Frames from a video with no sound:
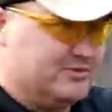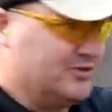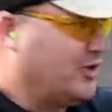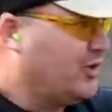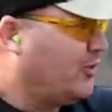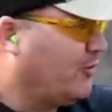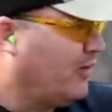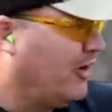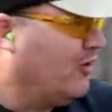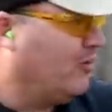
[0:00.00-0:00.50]
was
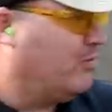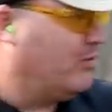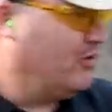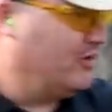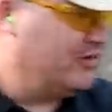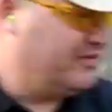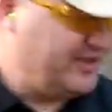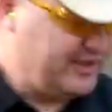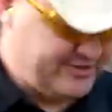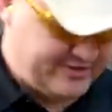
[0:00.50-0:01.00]
on a roll
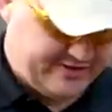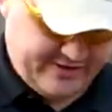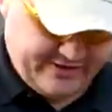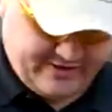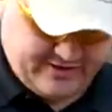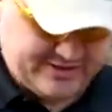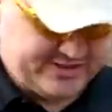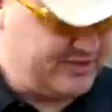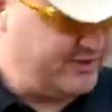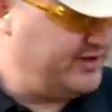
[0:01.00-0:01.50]
pulling that
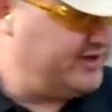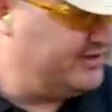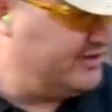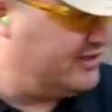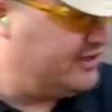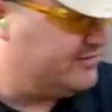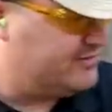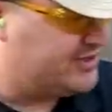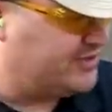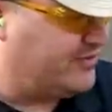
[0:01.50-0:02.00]
trigger, so I
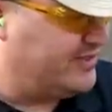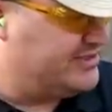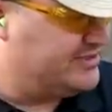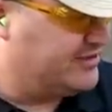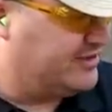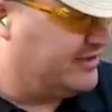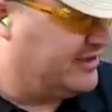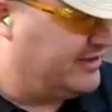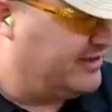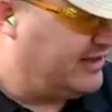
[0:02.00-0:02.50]
ended up
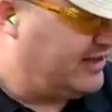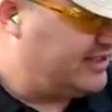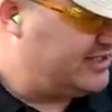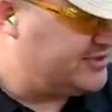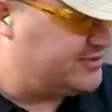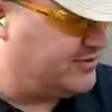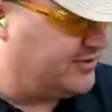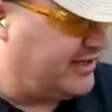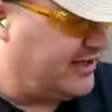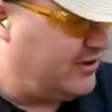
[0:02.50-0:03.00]
squeezing that
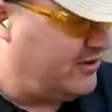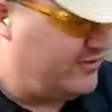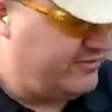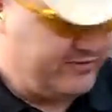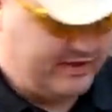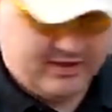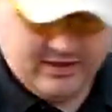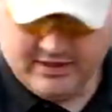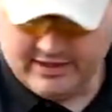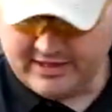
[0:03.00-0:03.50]
last one off.
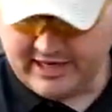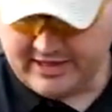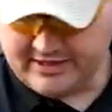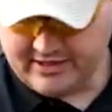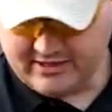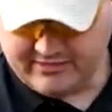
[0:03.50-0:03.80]
Now I